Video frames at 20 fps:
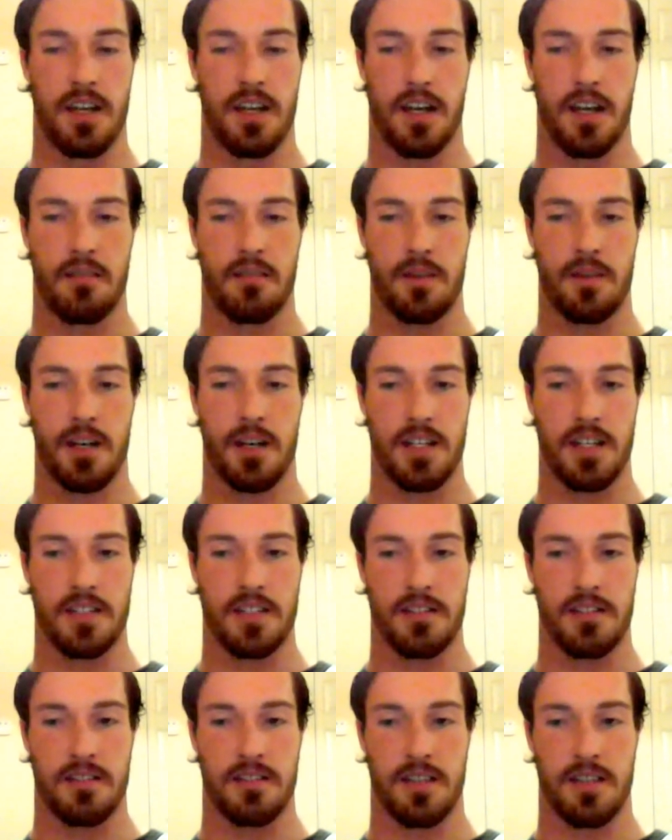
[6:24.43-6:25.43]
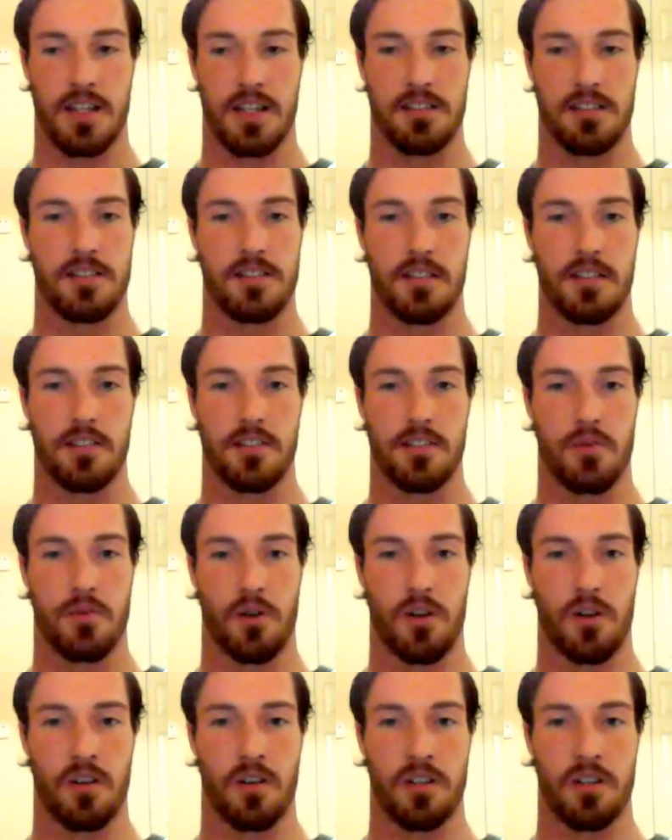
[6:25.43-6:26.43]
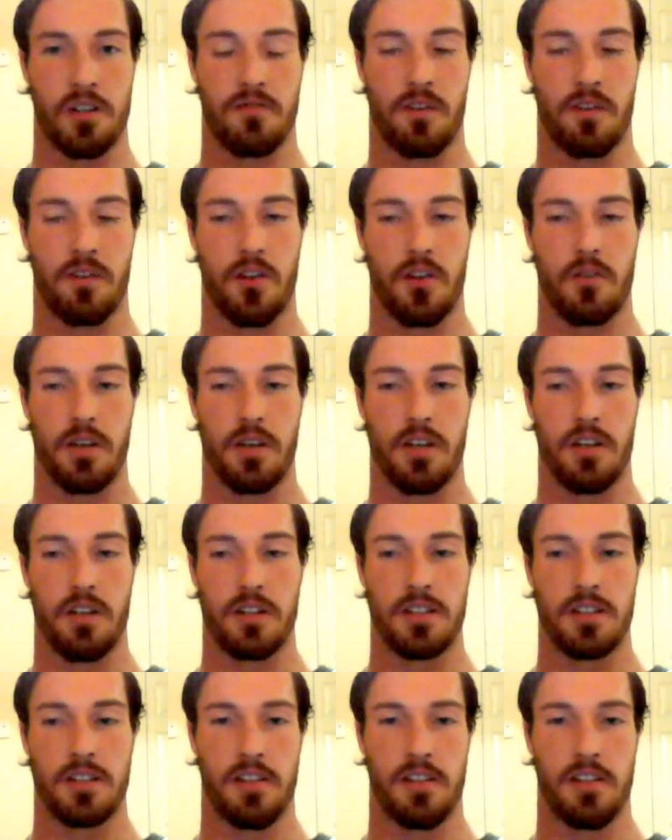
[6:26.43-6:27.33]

um, as as the seniors were in the following years.